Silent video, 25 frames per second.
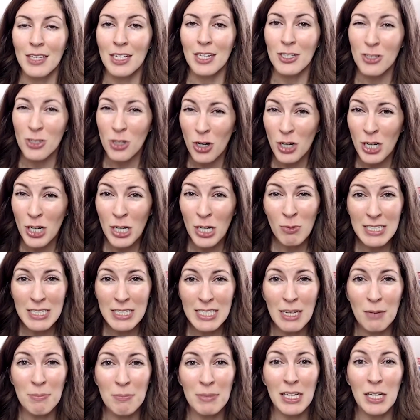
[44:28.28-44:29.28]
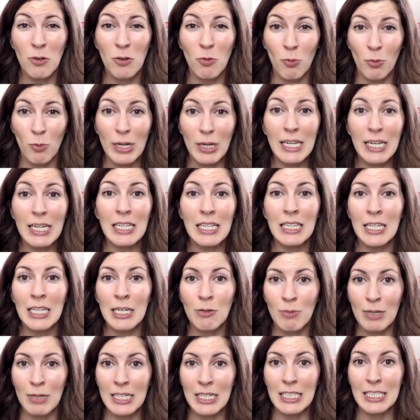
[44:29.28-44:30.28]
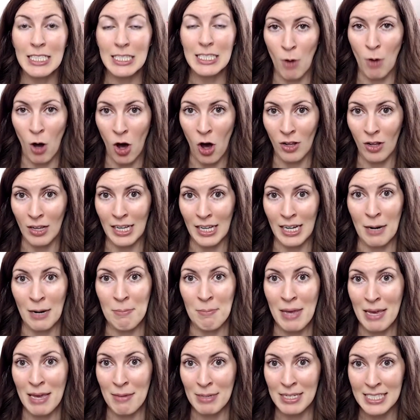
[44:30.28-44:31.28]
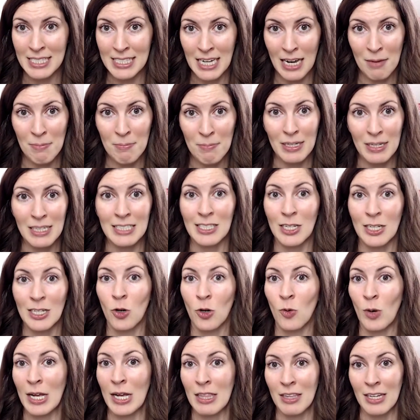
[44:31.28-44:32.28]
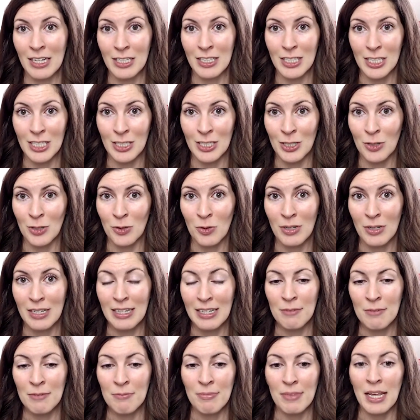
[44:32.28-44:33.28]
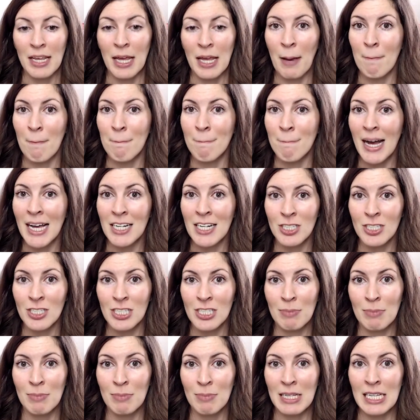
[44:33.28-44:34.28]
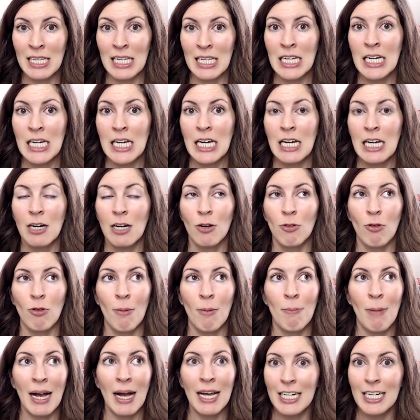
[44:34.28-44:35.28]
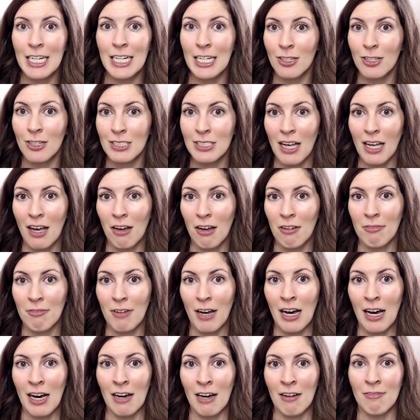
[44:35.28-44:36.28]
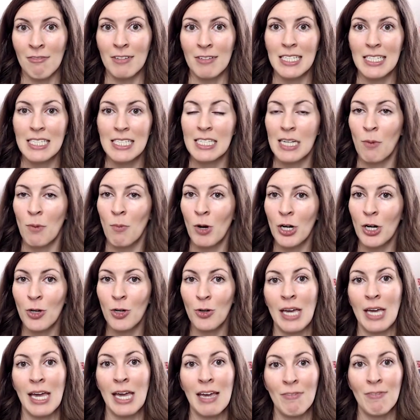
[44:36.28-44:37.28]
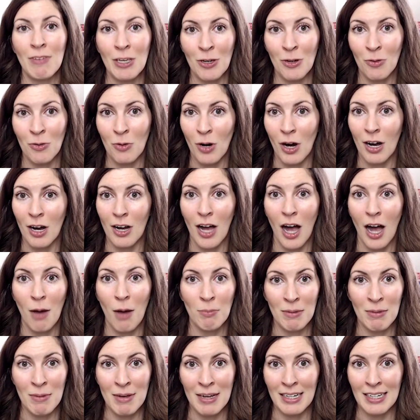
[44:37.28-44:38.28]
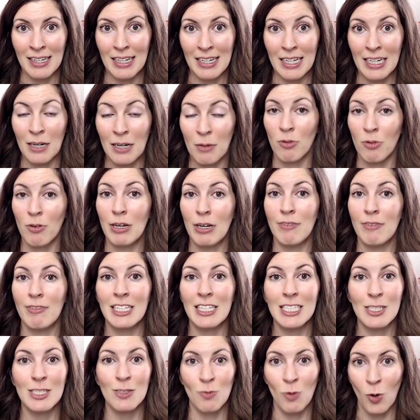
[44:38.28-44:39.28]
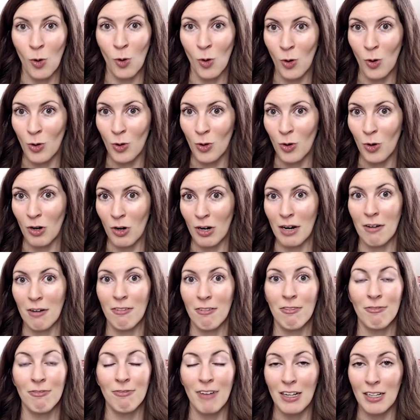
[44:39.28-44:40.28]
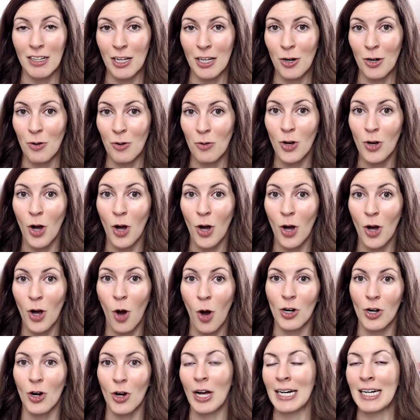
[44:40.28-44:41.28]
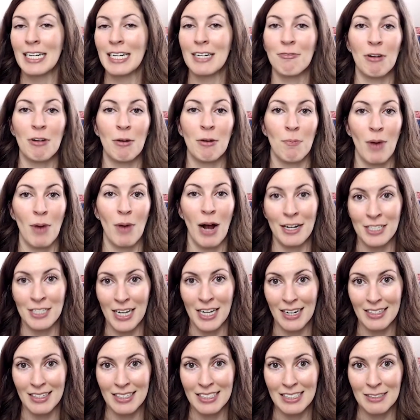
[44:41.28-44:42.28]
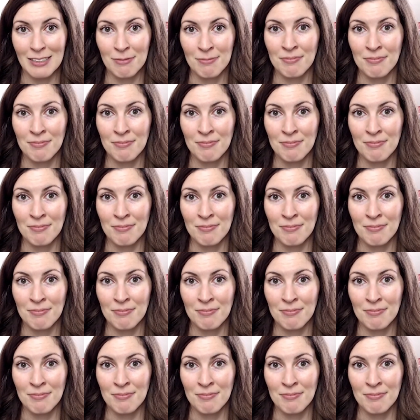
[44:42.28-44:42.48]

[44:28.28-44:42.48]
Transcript: Starting with something really, really small and a baby step is a great thing to do. It might just be reminding yourself of someone who gave you a compliment in a previous role or a fellow coworker on a different project